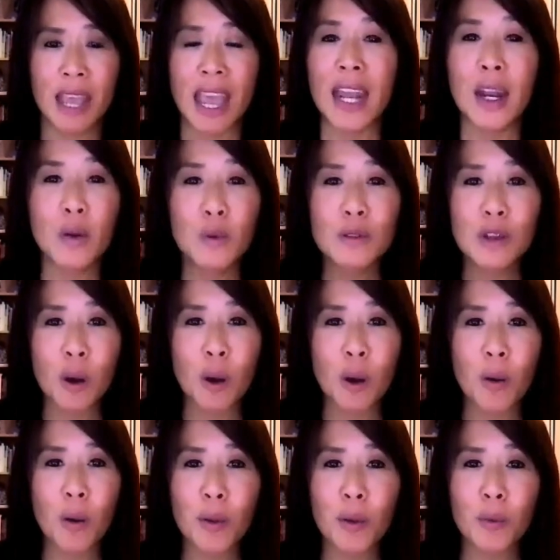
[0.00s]
And it was
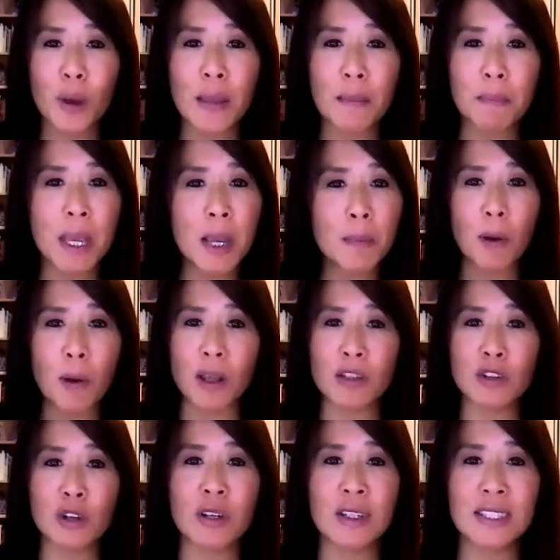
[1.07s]
all the right people. I
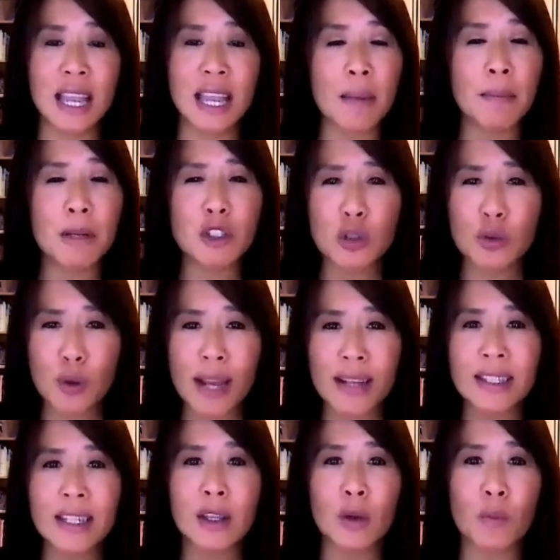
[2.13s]
started saying, I'm
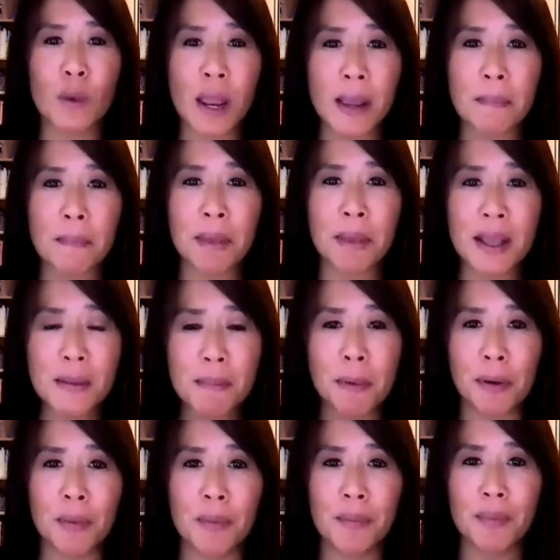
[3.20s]
attracting the right
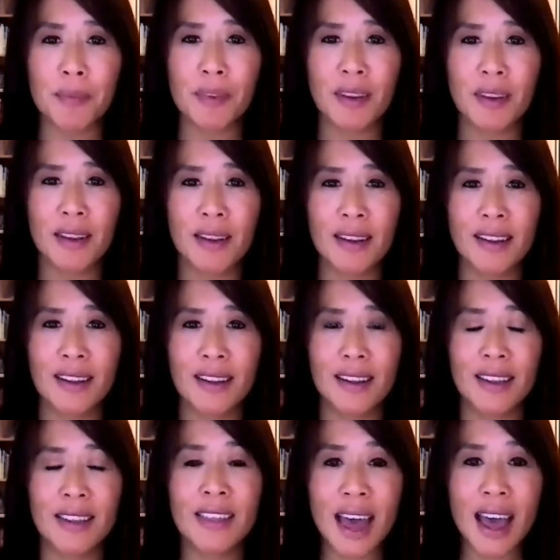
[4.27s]
people
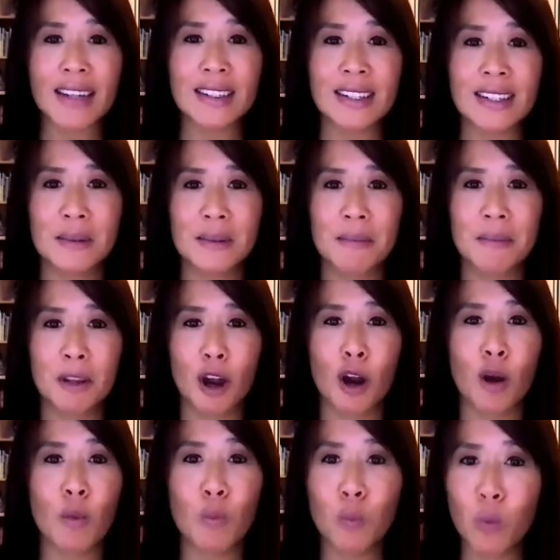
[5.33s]
that
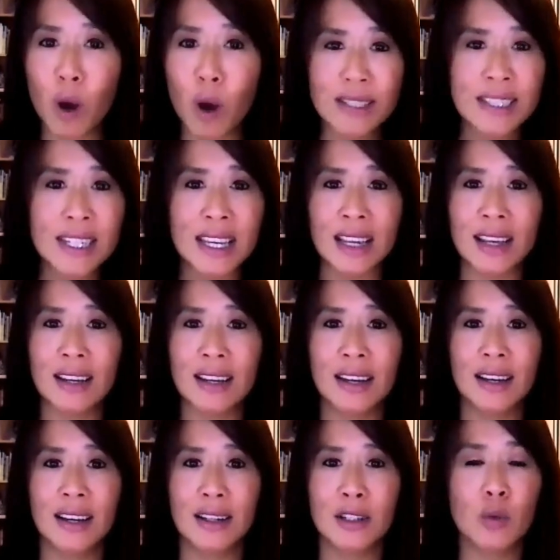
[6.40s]
are wanting
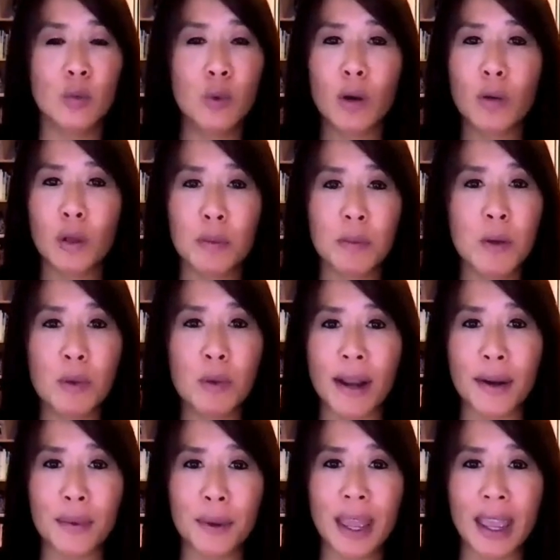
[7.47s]
to work with me right
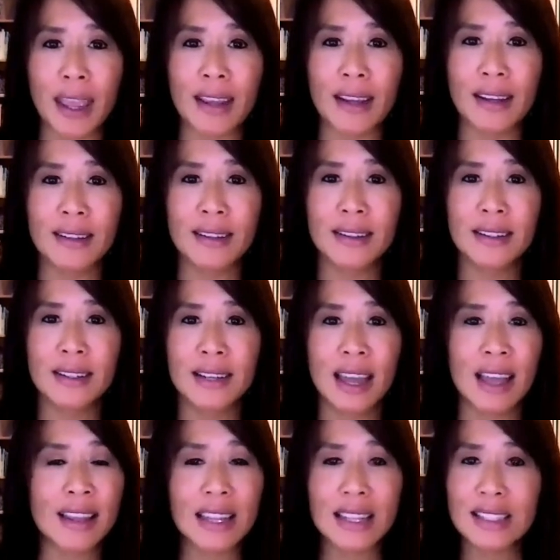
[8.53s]
away.
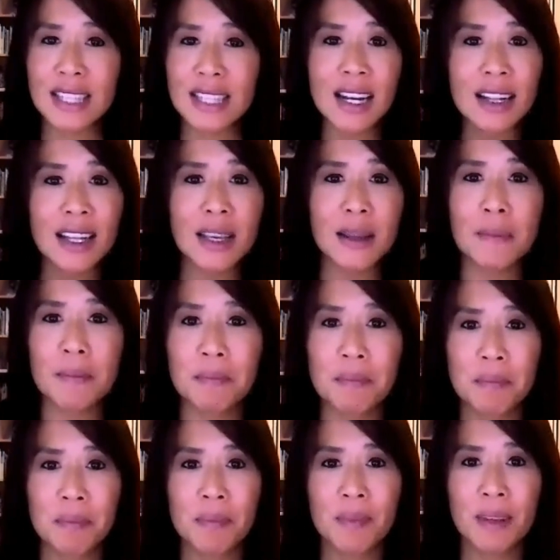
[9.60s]
And then suddenly
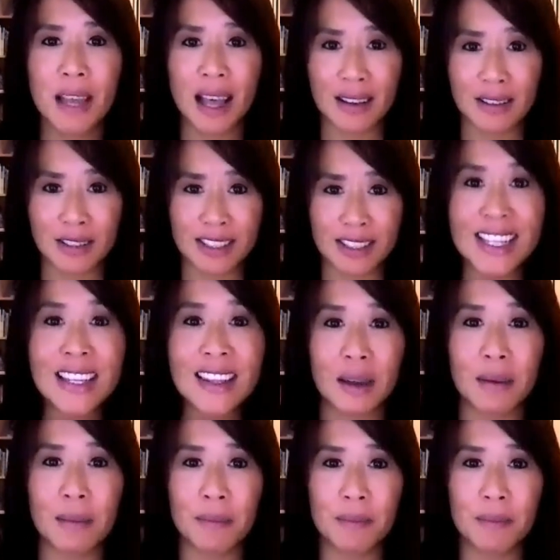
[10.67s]
I'll see them.